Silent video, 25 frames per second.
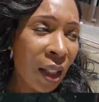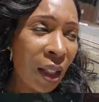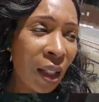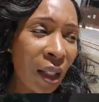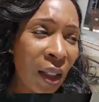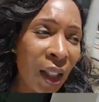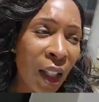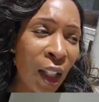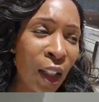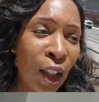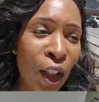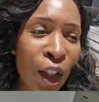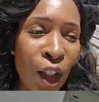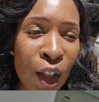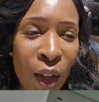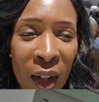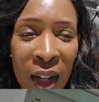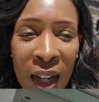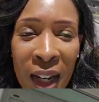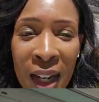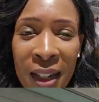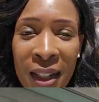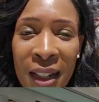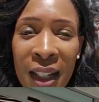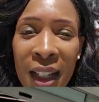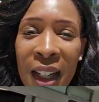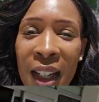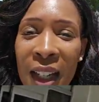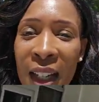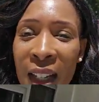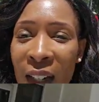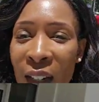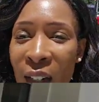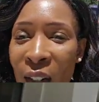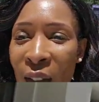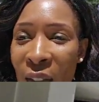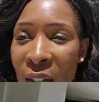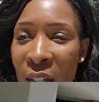there's trains
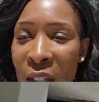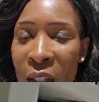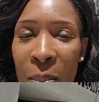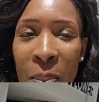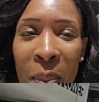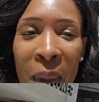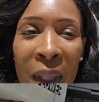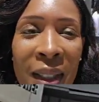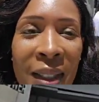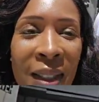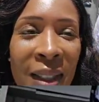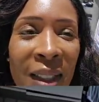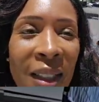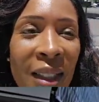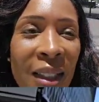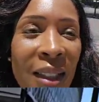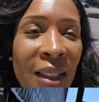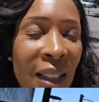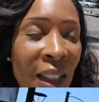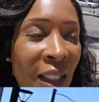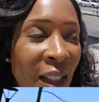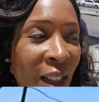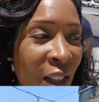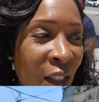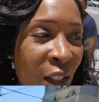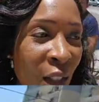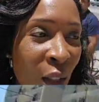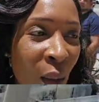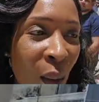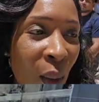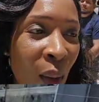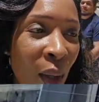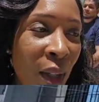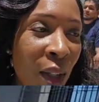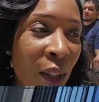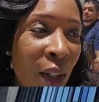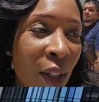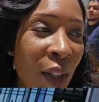here, there's buses at this
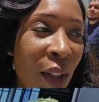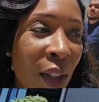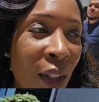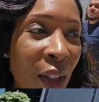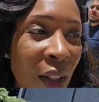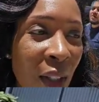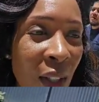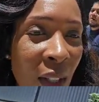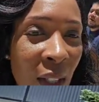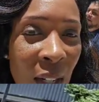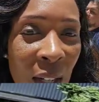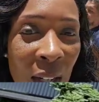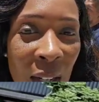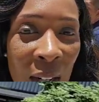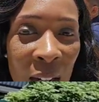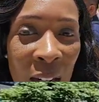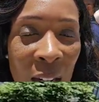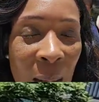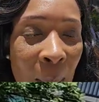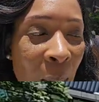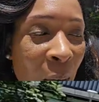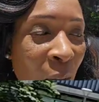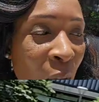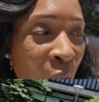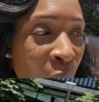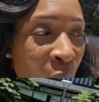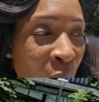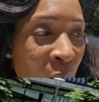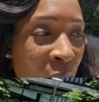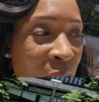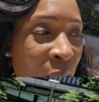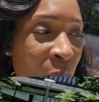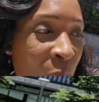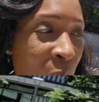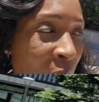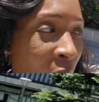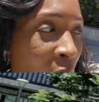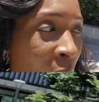corner. Of course,
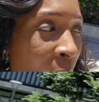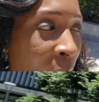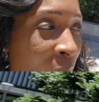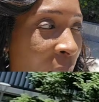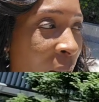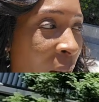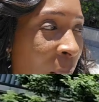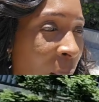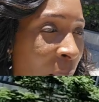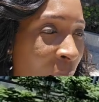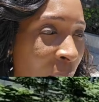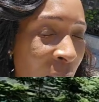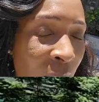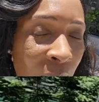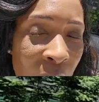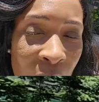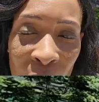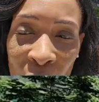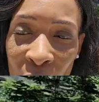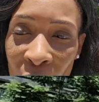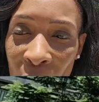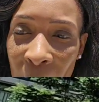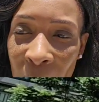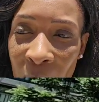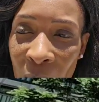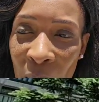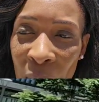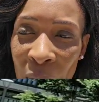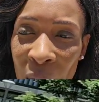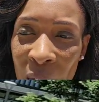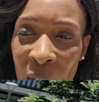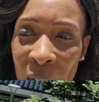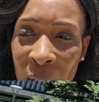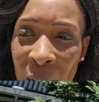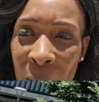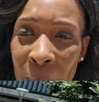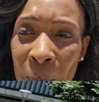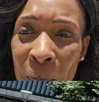we all know about
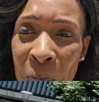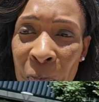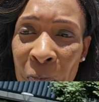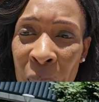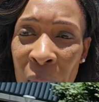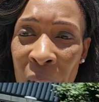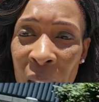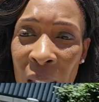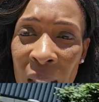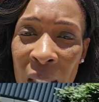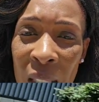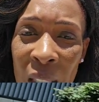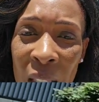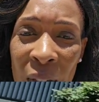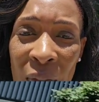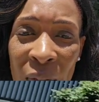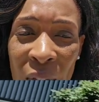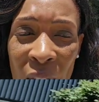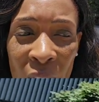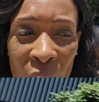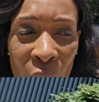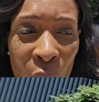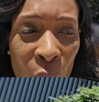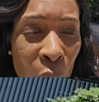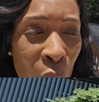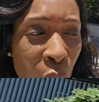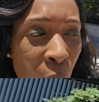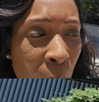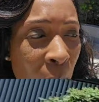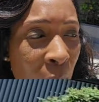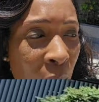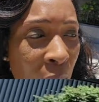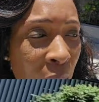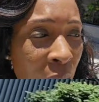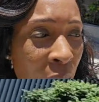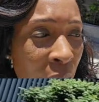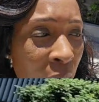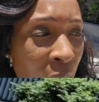the Lyft and
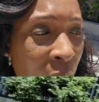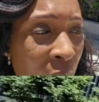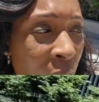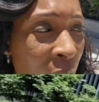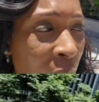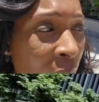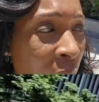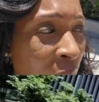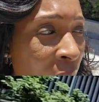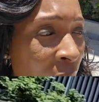Uber.